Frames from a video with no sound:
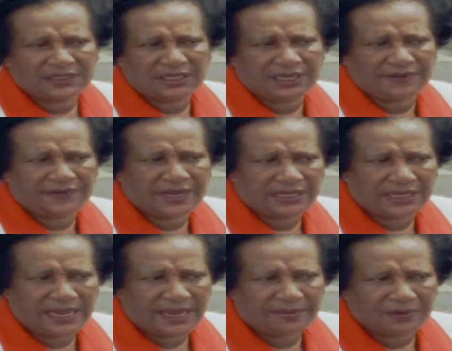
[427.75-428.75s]

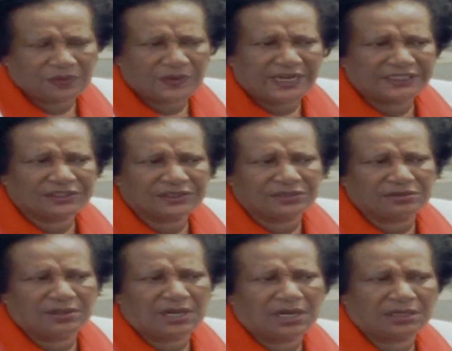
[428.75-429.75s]
Cleveland Albert, went
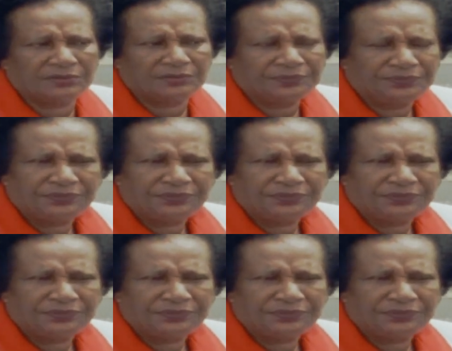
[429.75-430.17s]
to